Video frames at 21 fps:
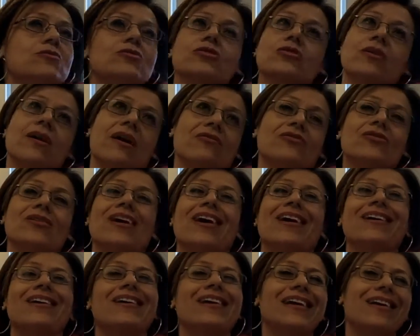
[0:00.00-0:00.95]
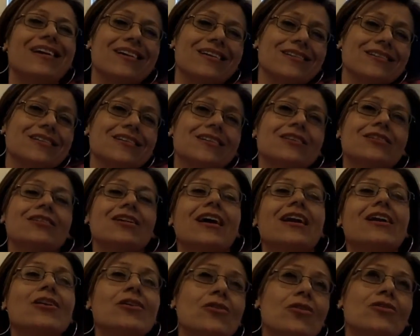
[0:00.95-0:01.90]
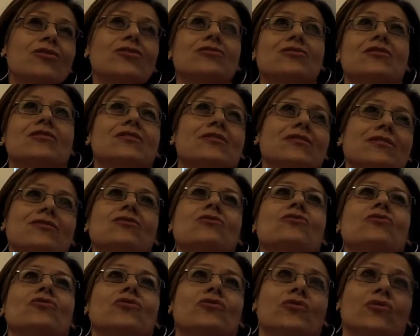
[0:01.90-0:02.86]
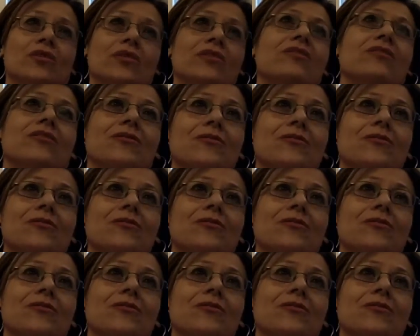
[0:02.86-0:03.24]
So you have to kind of you got to know the whole student.